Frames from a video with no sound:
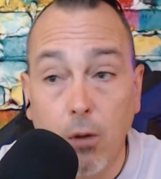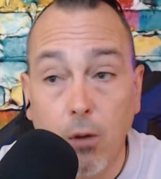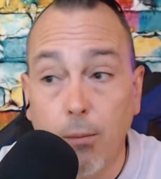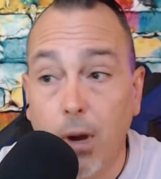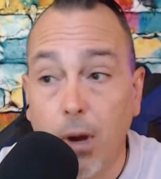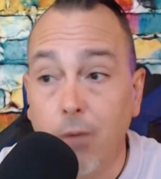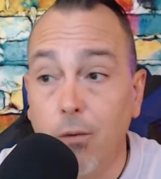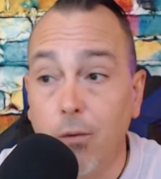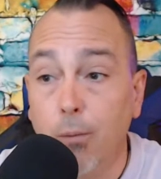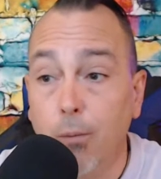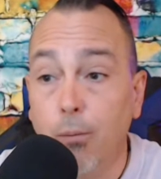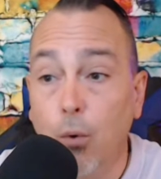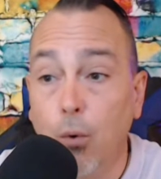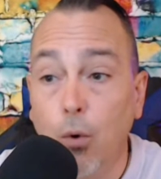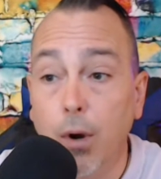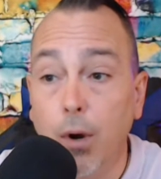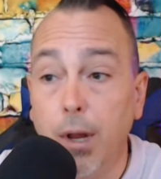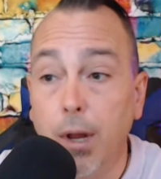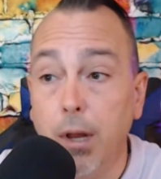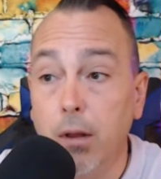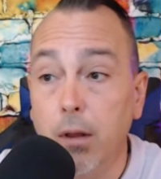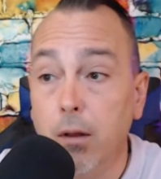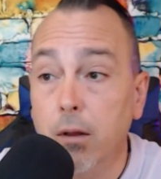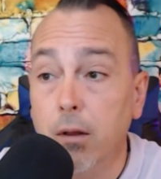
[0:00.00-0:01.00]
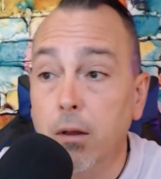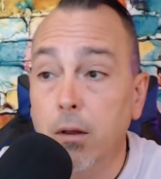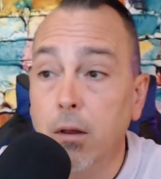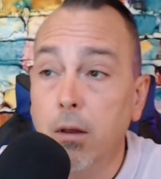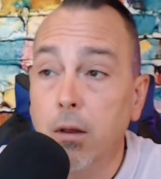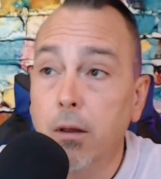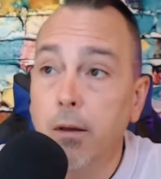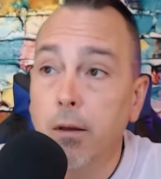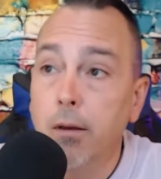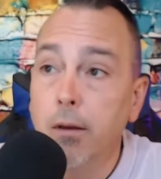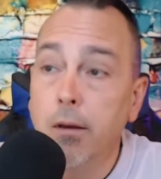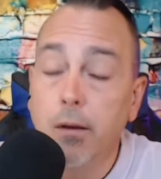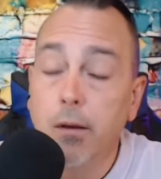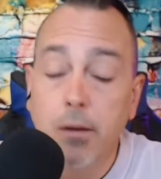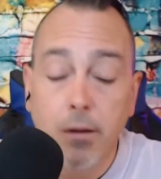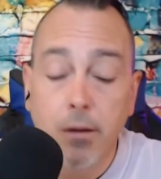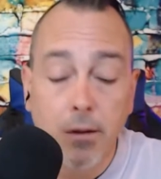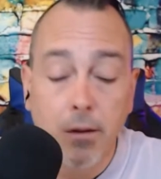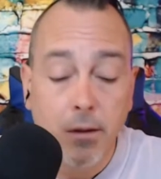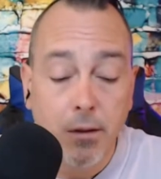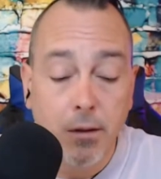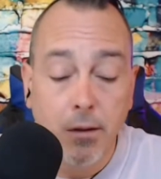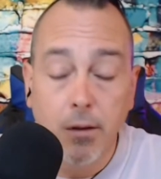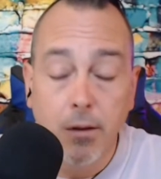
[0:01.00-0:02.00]
by reporting
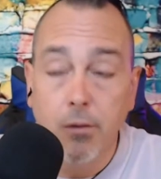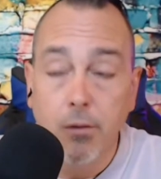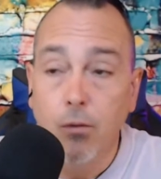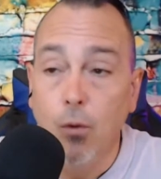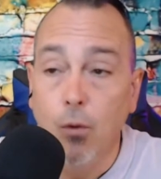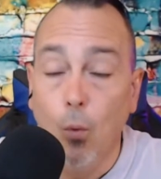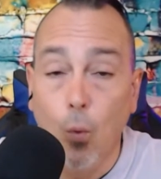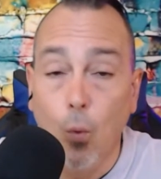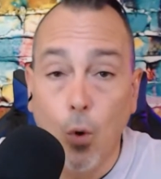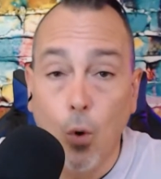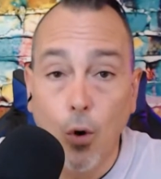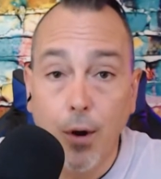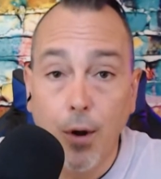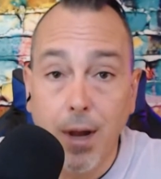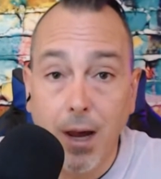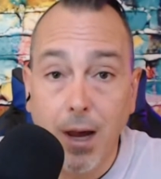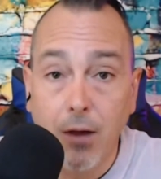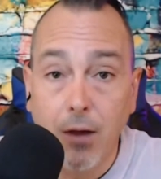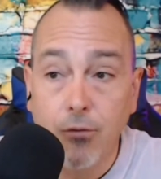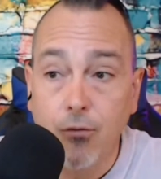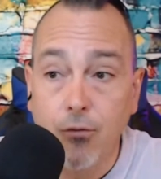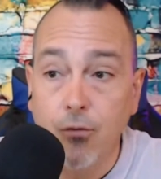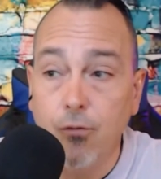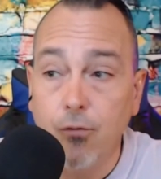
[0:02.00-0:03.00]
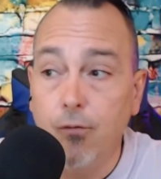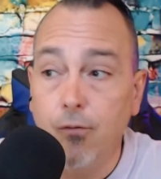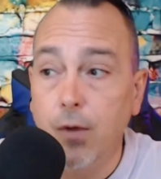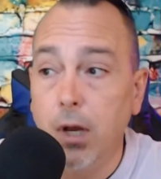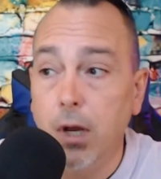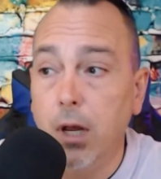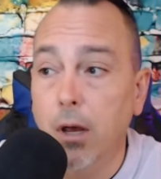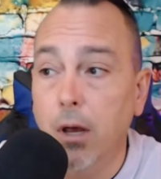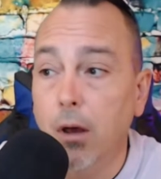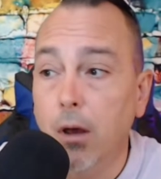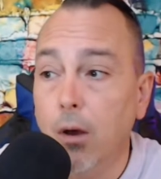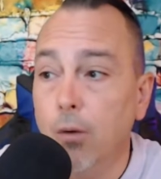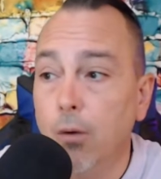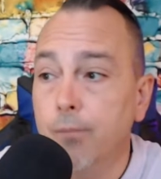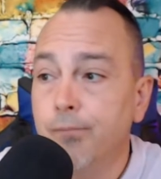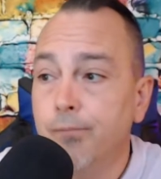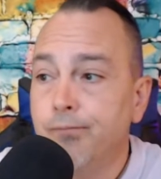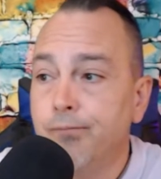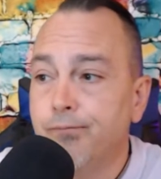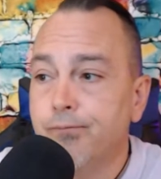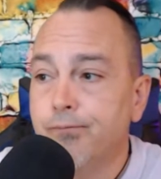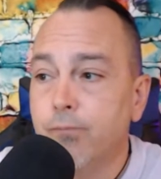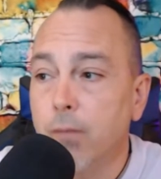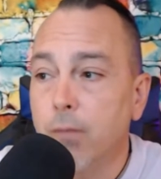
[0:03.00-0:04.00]
the War Castles video,
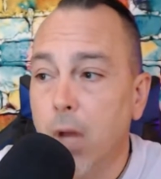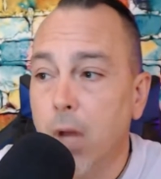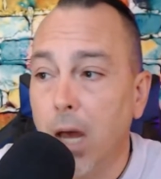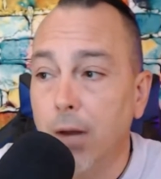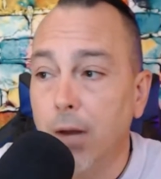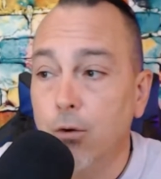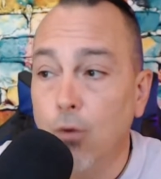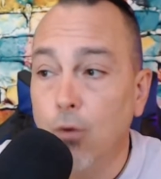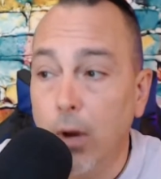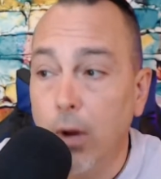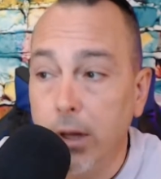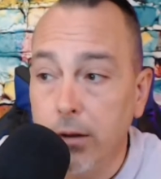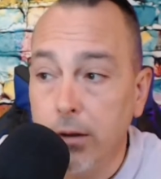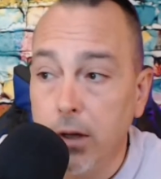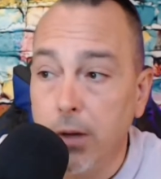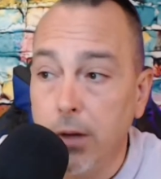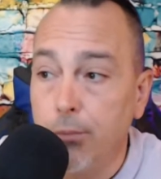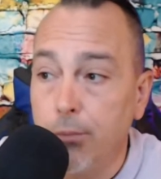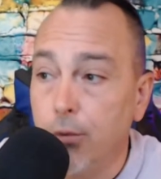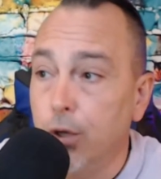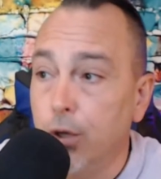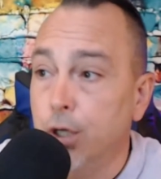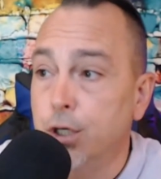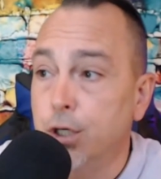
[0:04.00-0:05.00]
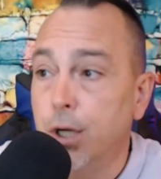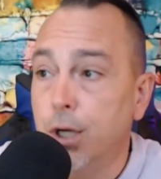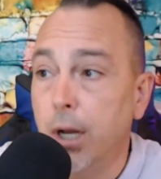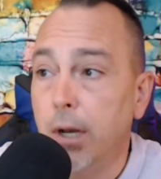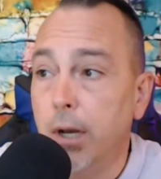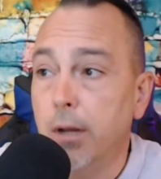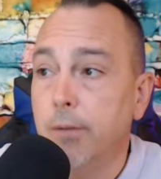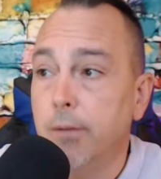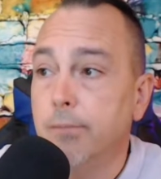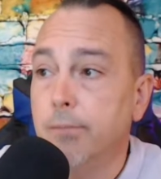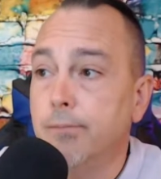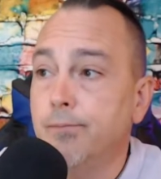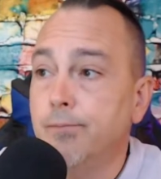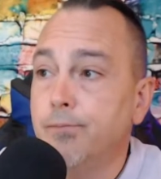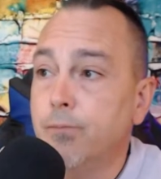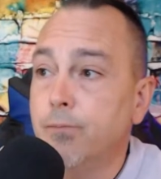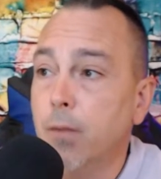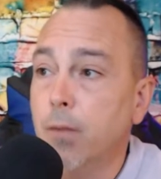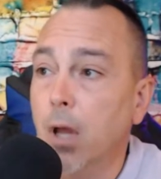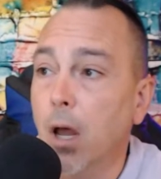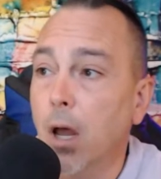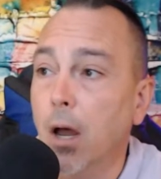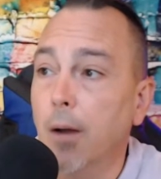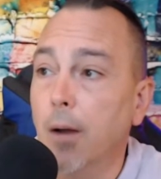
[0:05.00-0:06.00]
I'd greatly appreciate it.
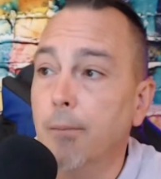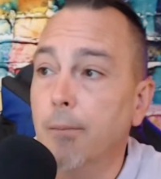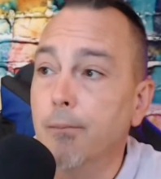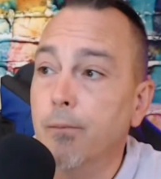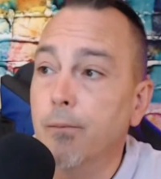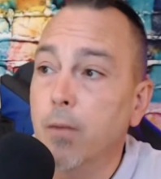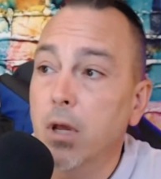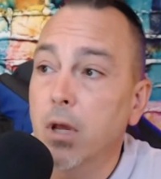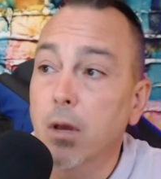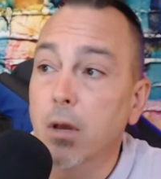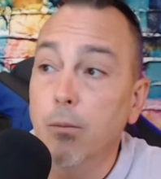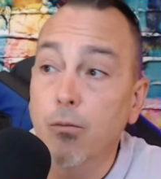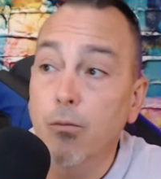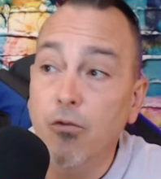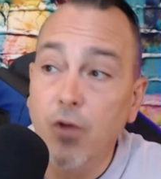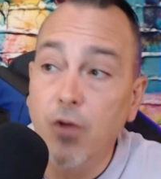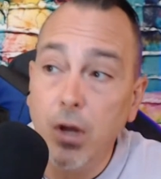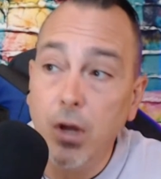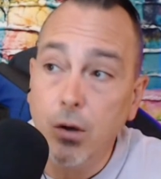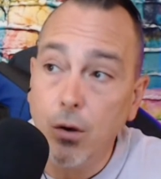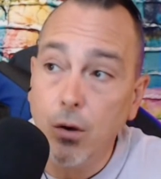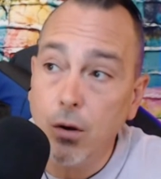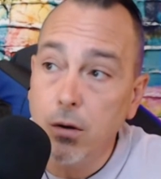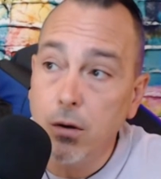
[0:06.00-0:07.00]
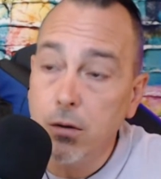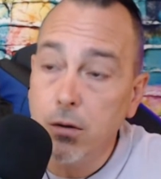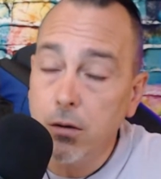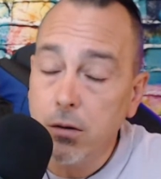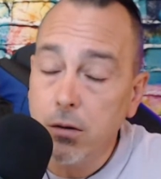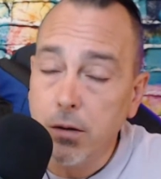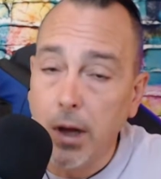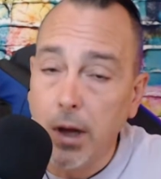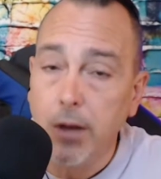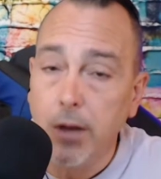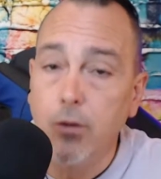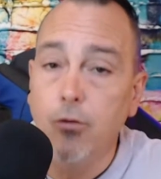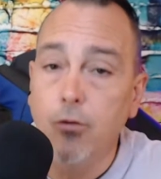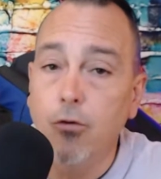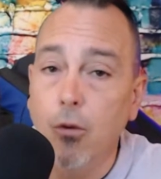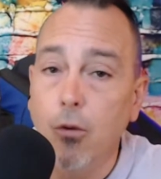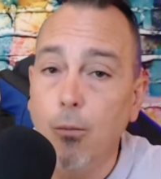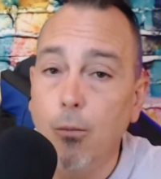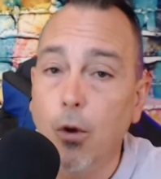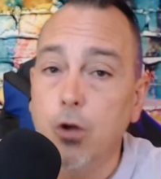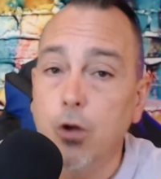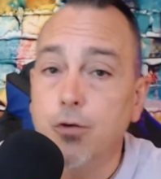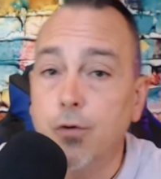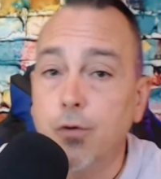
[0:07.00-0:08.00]
M Seeker, thank you so
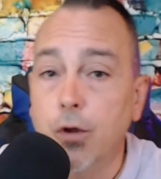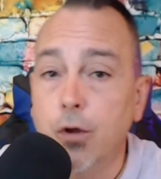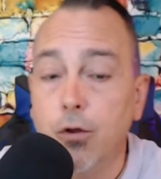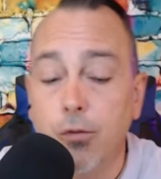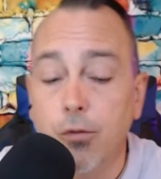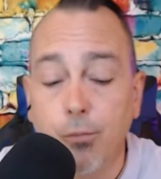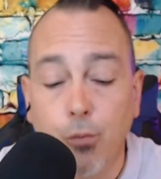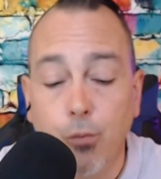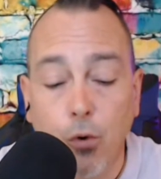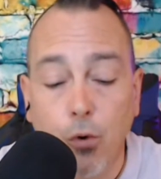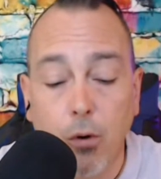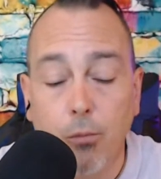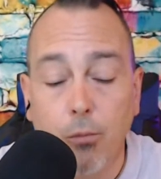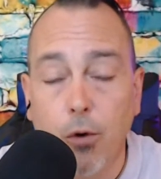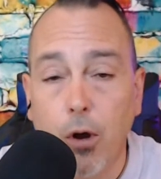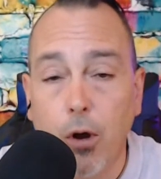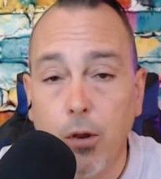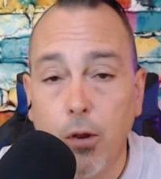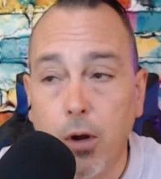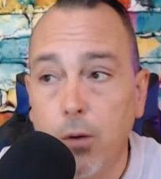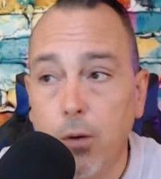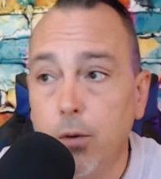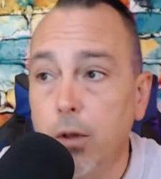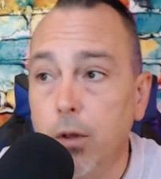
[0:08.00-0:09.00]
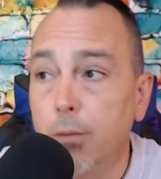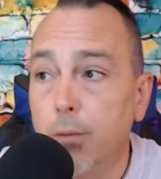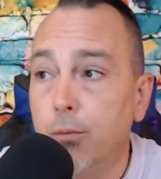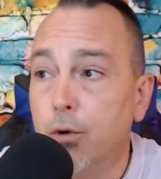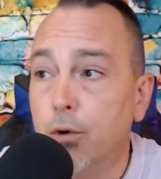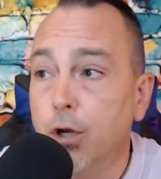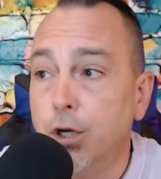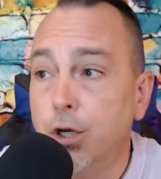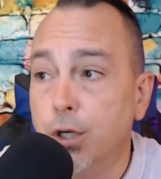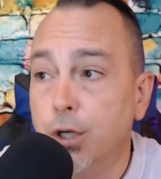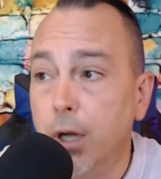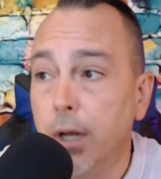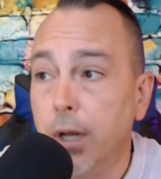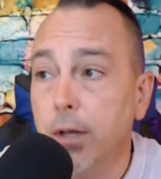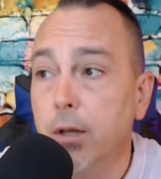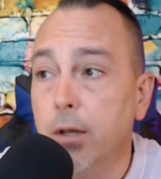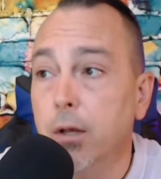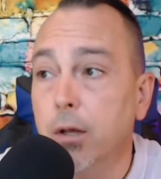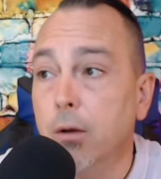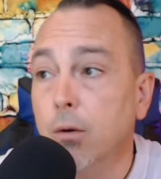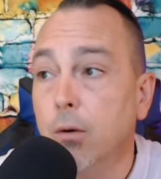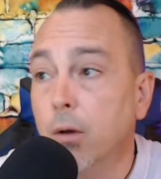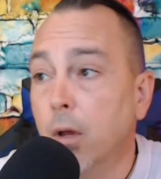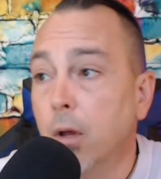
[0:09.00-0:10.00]
much for your support, brother. I really appreciate
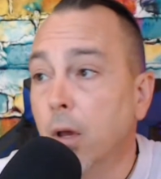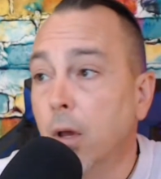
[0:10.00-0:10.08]
you.